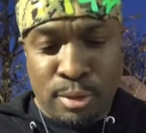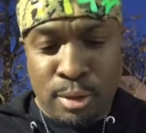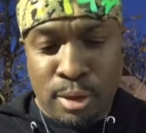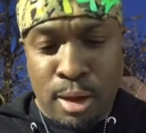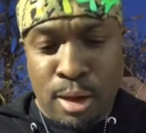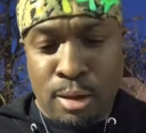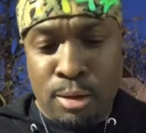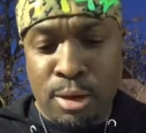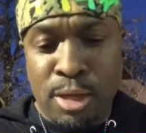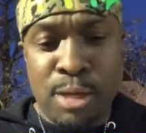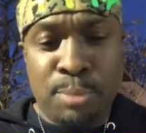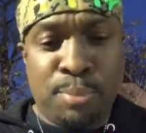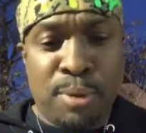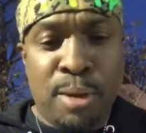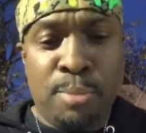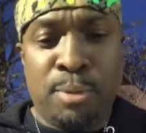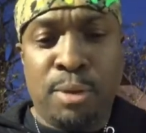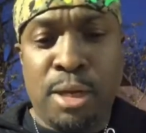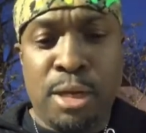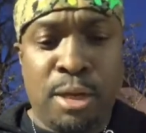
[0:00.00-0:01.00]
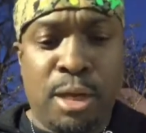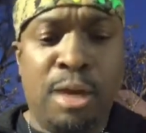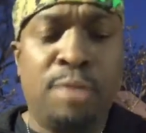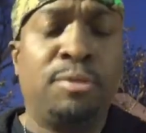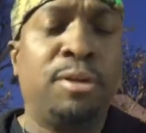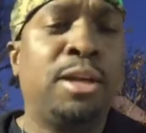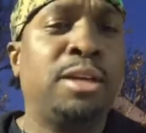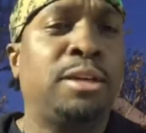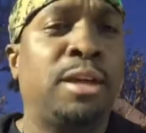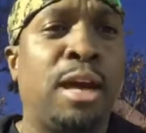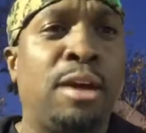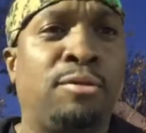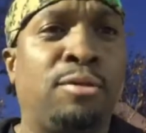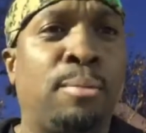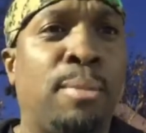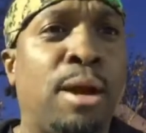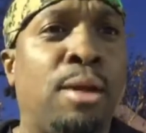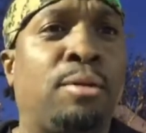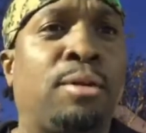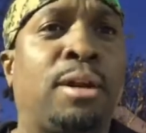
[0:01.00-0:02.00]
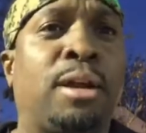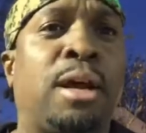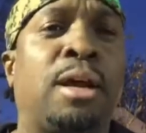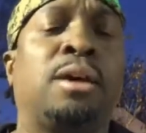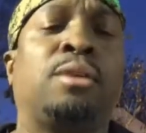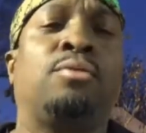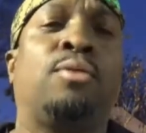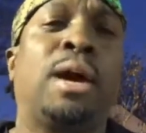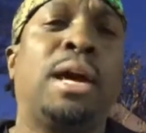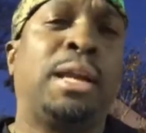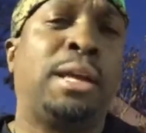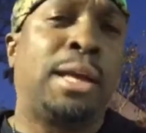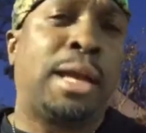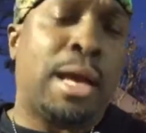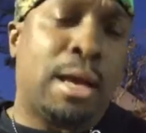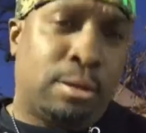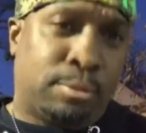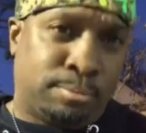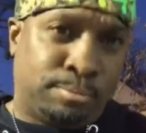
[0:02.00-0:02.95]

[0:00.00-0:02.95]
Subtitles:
All these people, even these Native Americans now are whited out.